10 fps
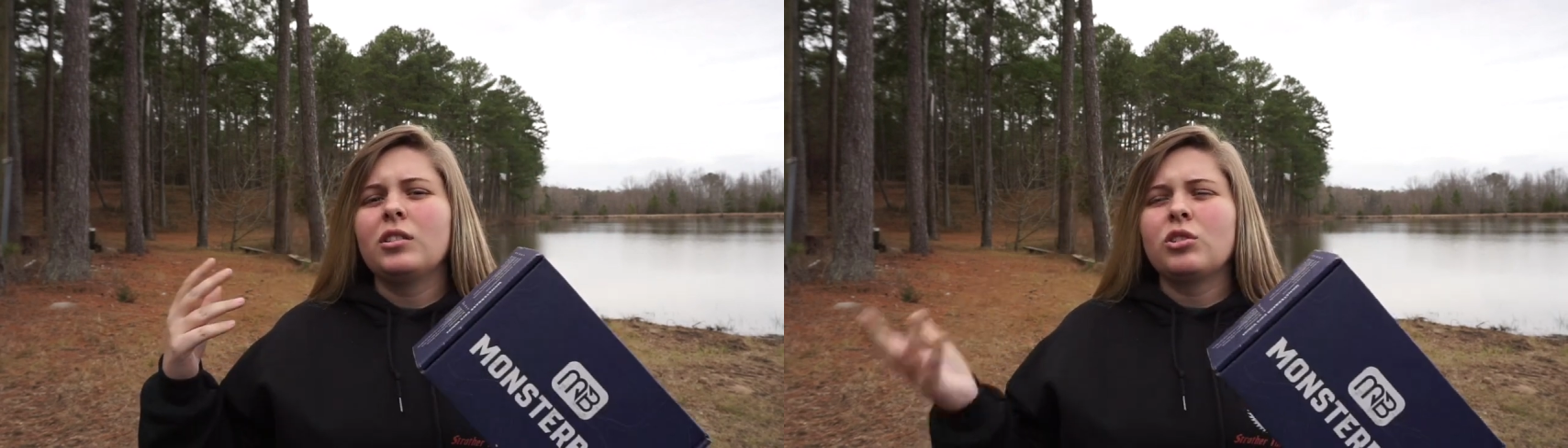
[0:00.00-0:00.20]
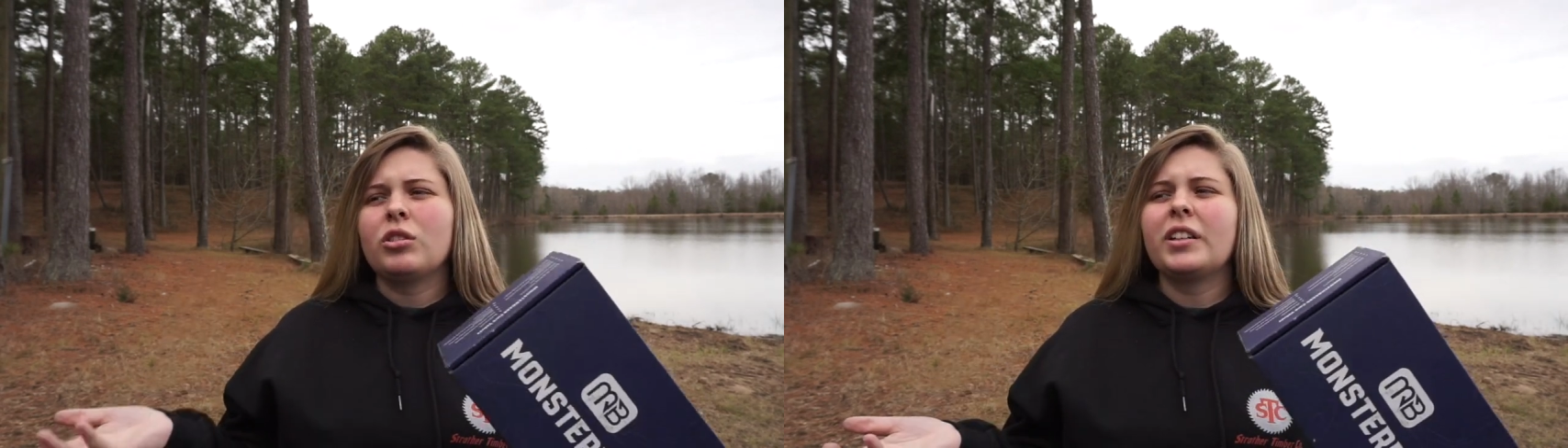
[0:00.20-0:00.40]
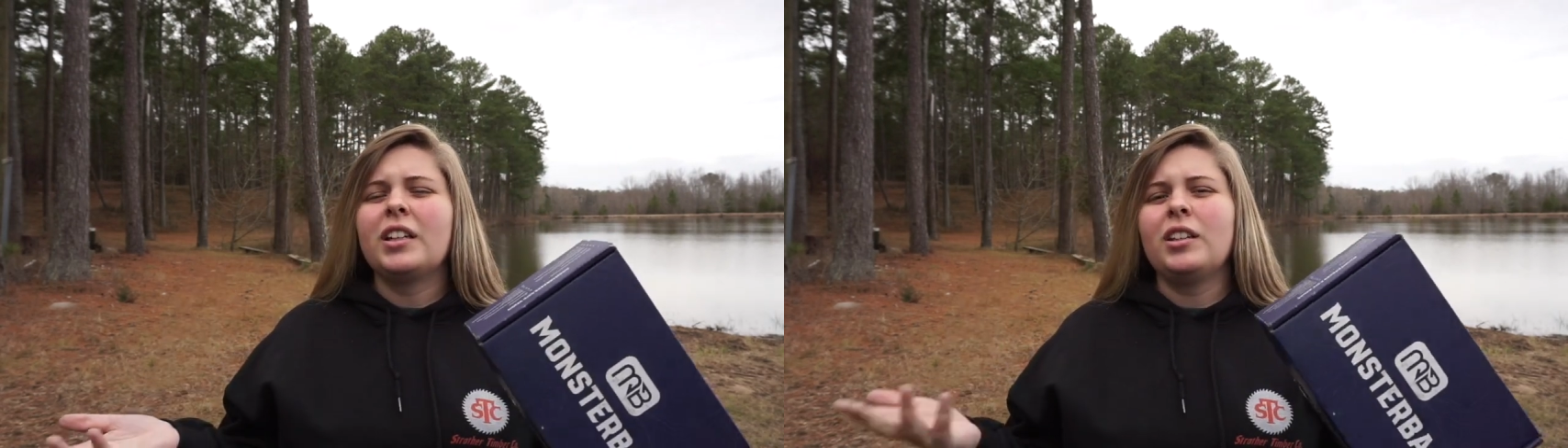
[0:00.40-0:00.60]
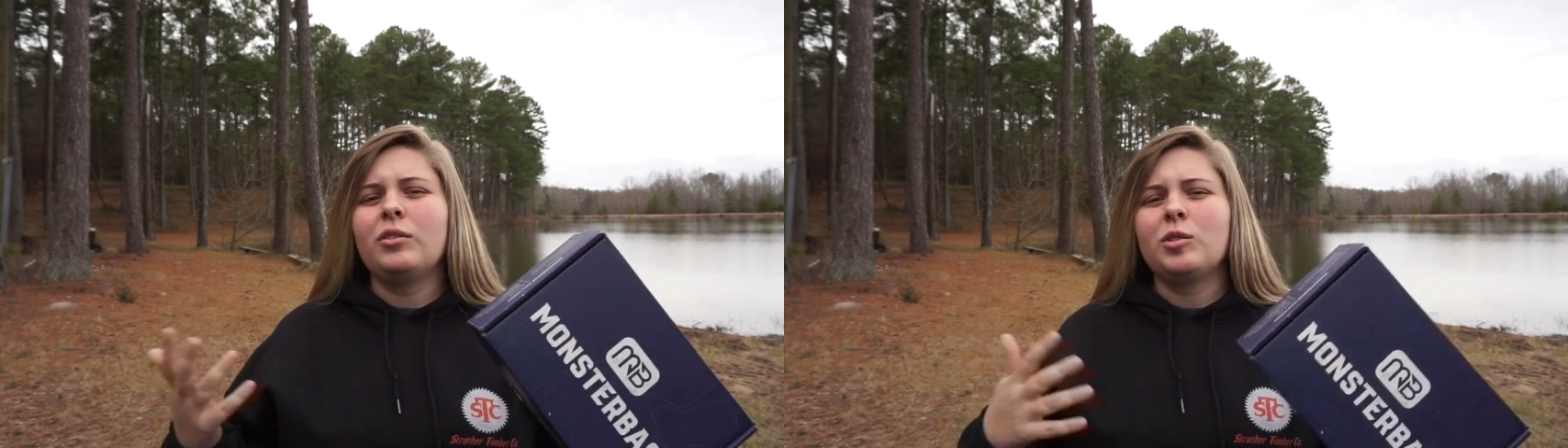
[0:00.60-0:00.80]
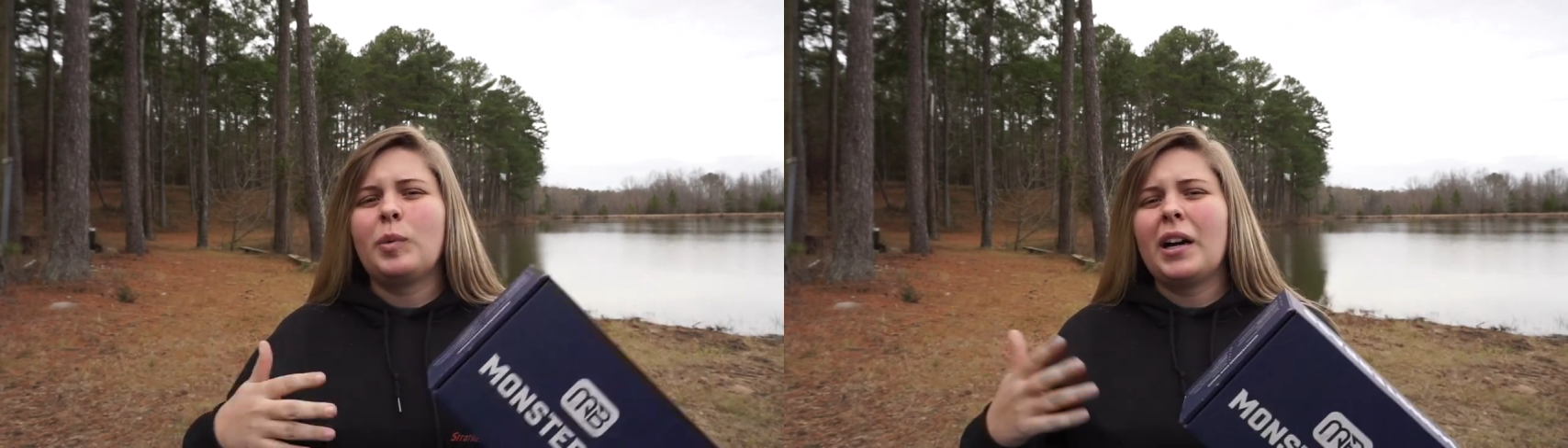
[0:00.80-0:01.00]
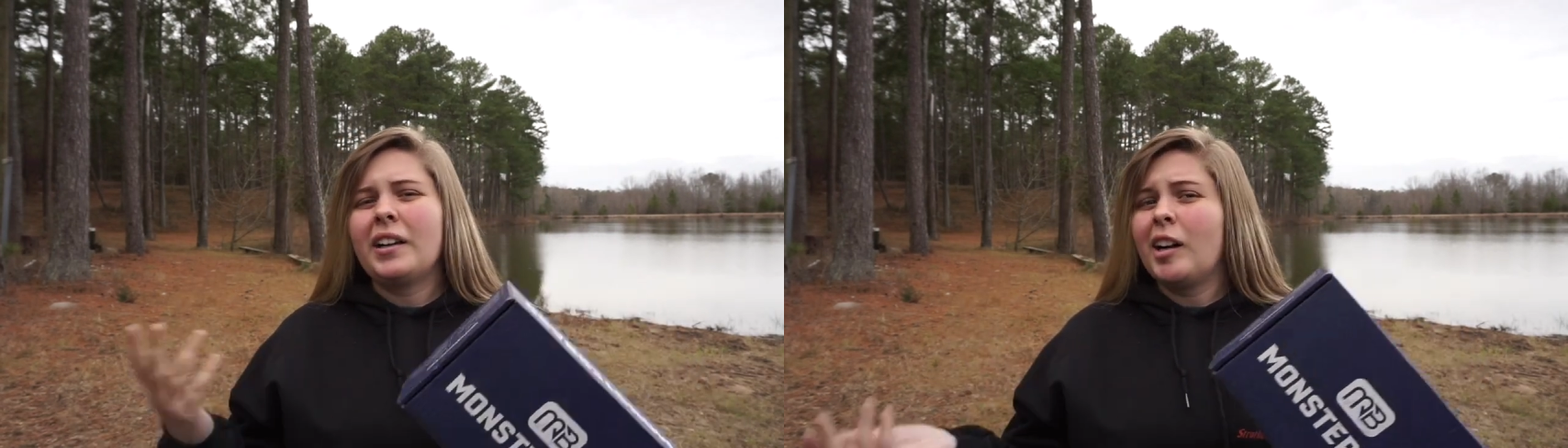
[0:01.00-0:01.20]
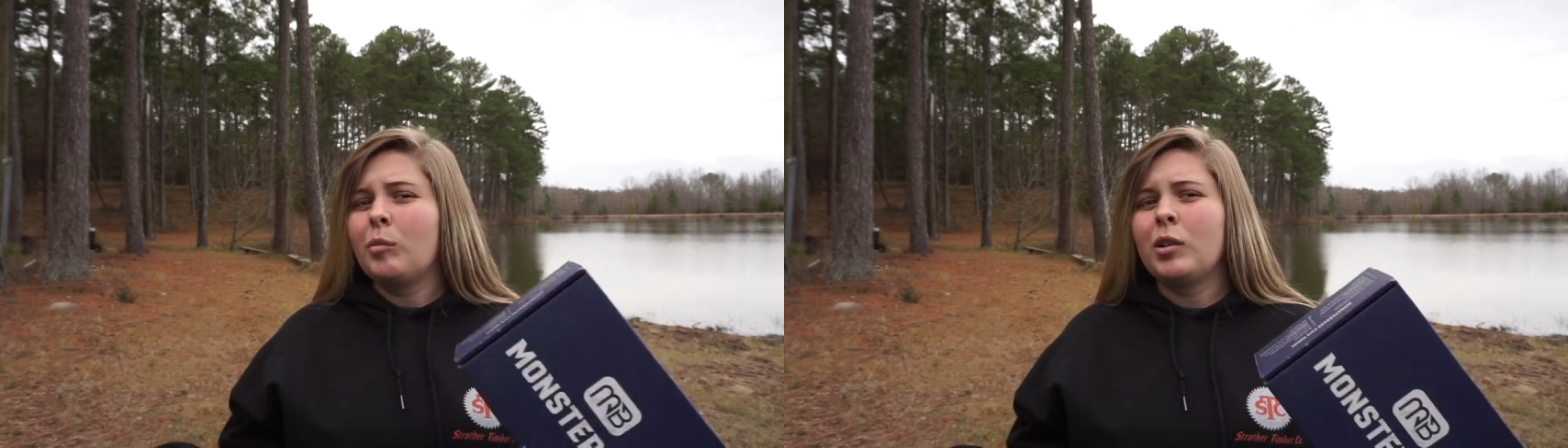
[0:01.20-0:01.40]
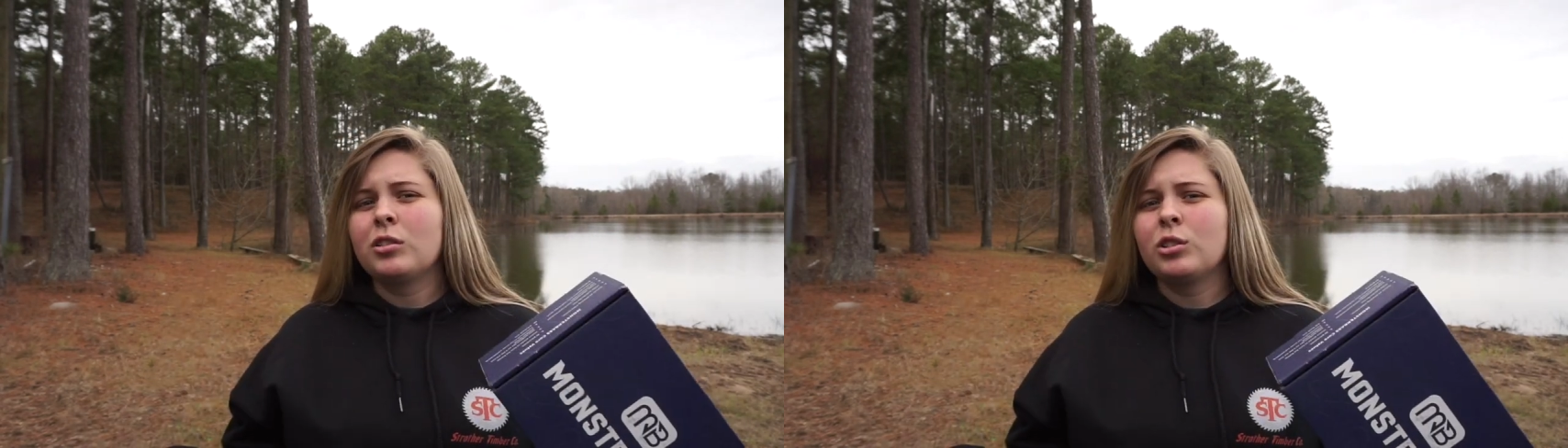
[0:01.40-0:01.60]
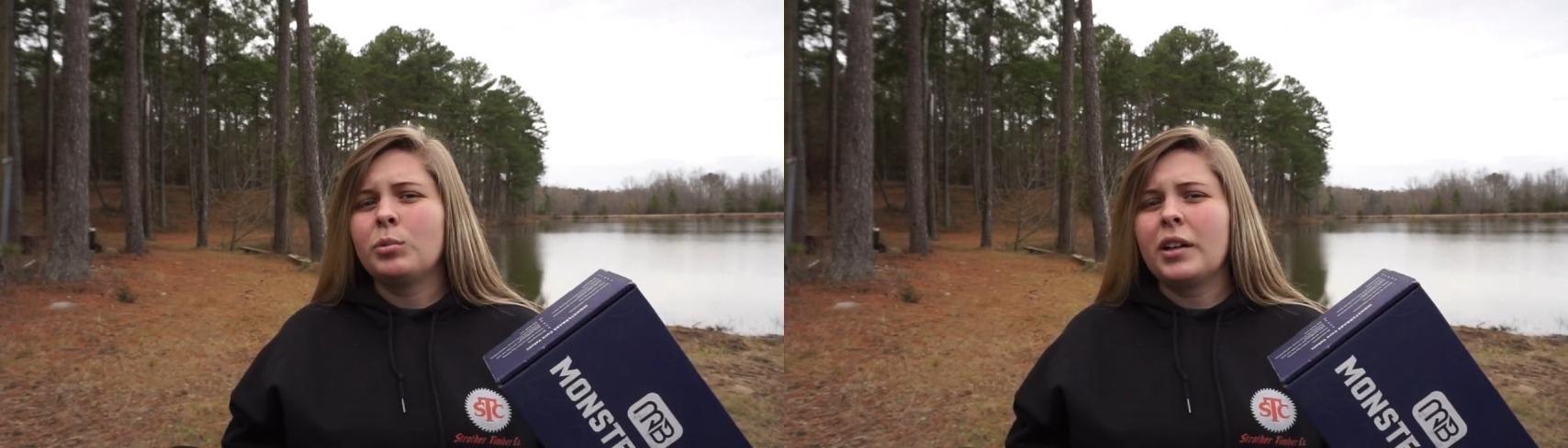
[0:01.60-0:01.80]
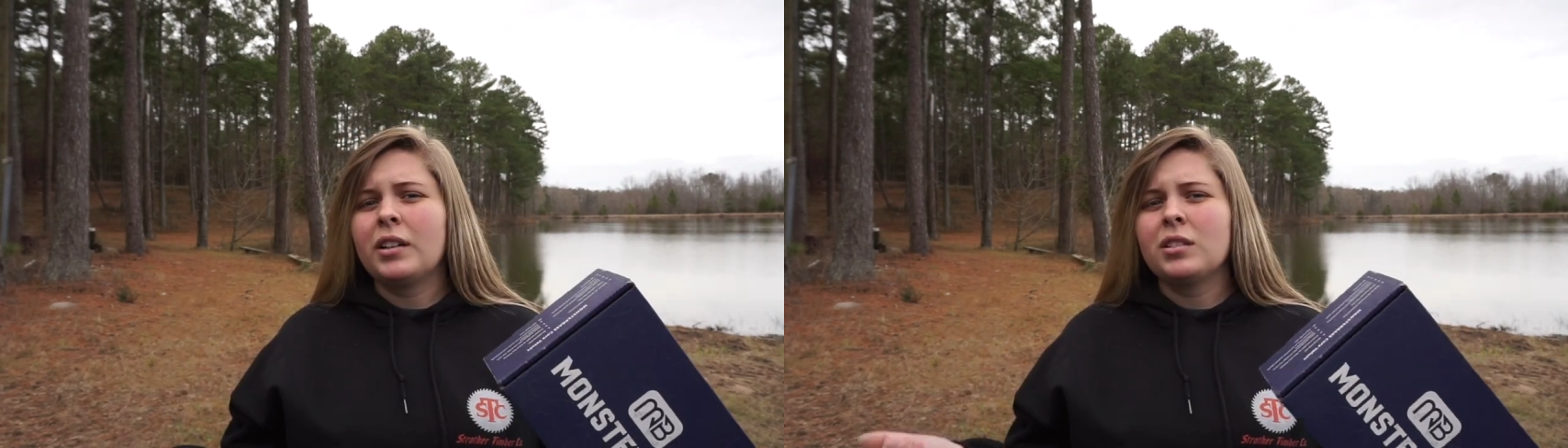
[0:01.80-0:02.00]
Strike King was buying out
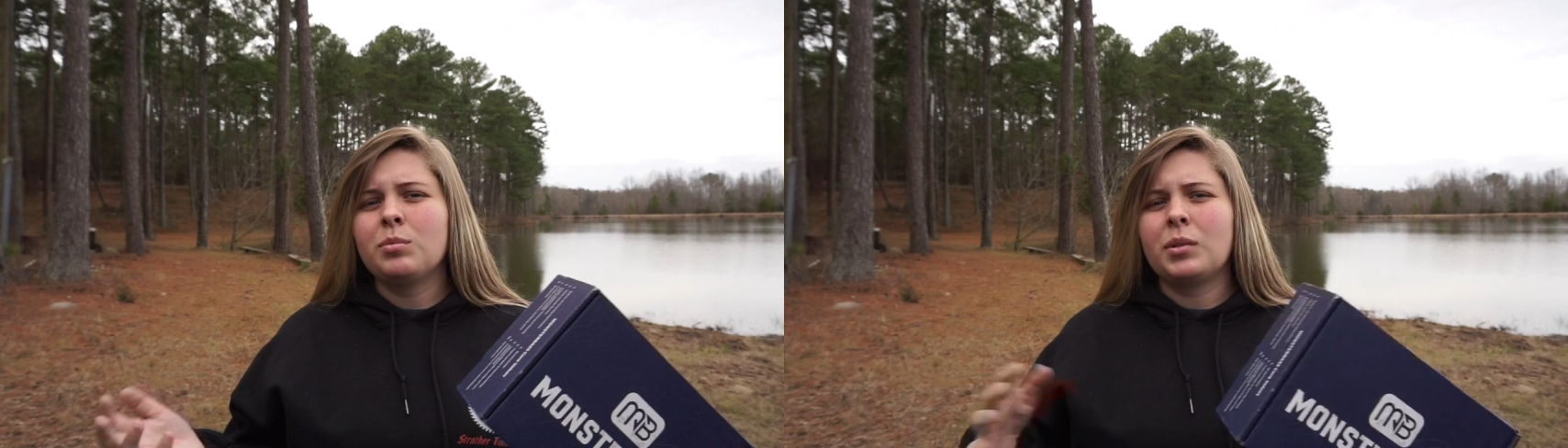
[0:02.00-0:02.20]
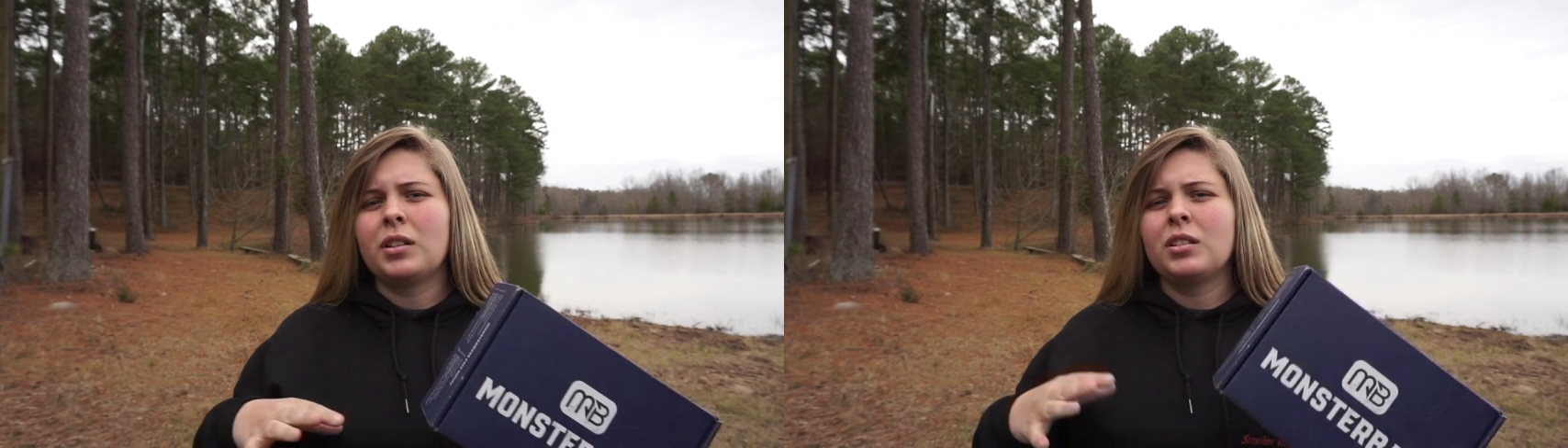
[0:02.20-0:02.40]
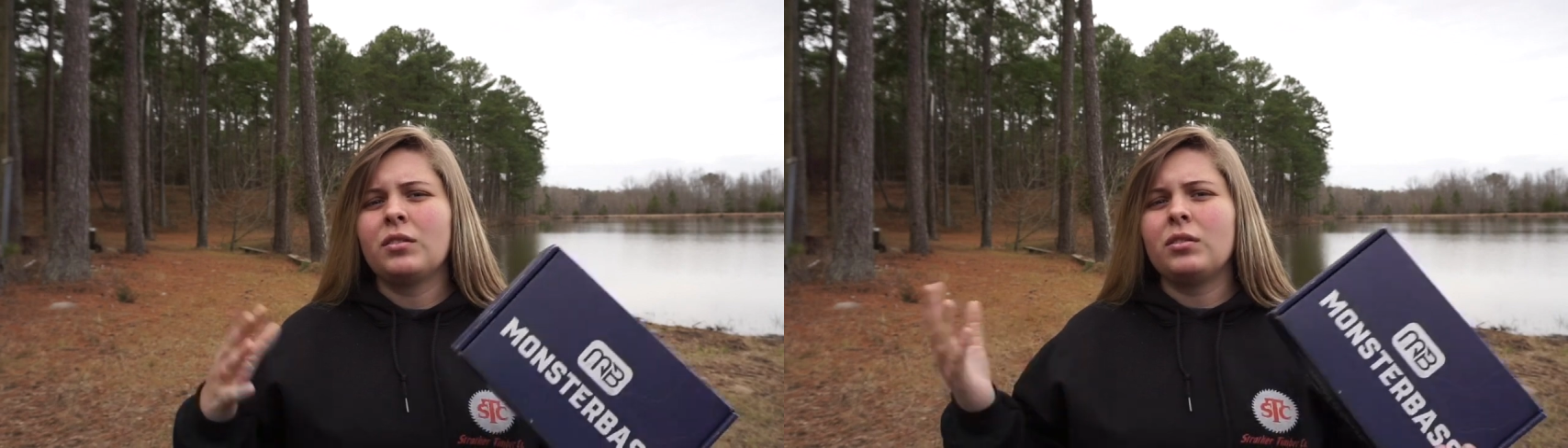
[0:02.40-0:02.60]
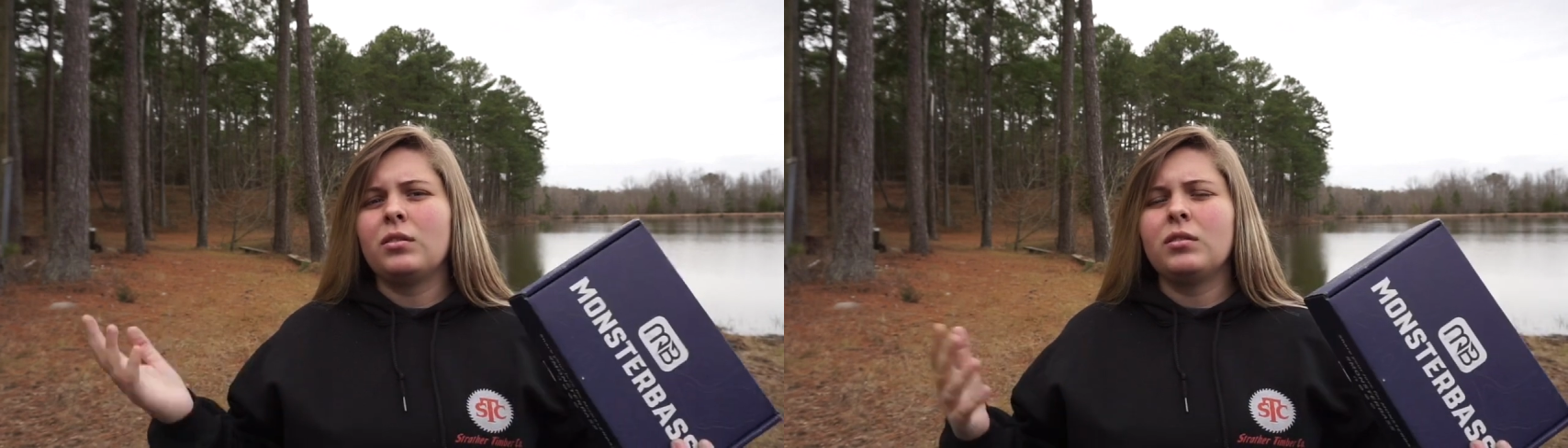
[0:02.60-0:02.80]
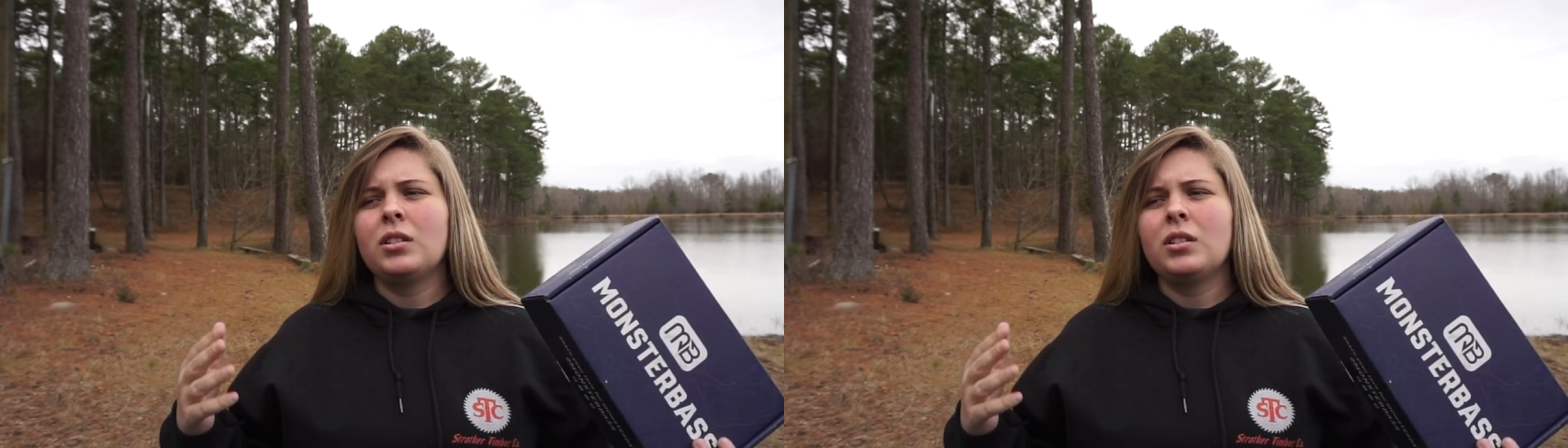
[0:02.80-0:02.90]
Monsterbass because of